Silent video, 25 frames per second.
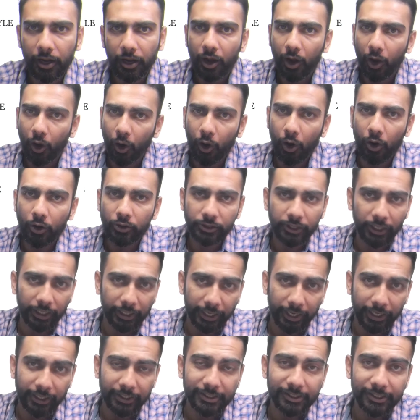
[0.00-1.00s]
or the
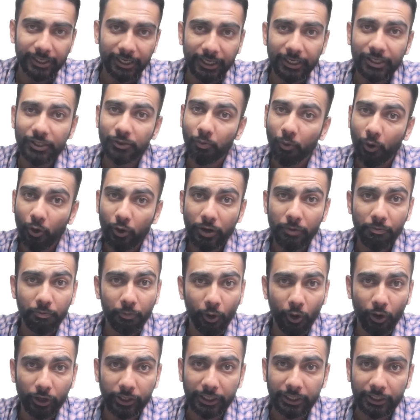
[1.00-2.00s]
lens is more
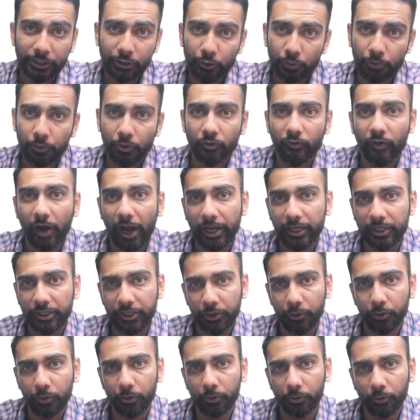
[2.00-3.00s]
important to provide
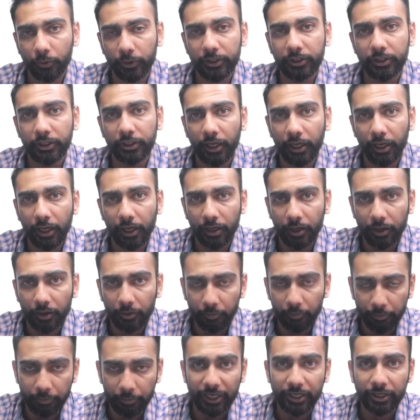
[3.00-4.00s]
you with
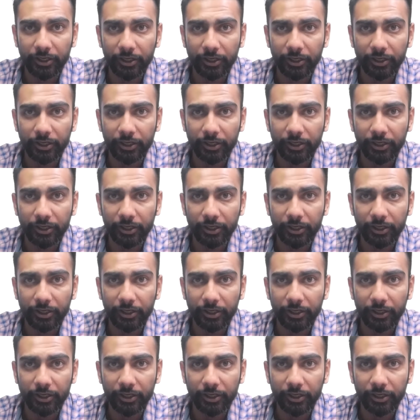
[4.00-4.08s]
better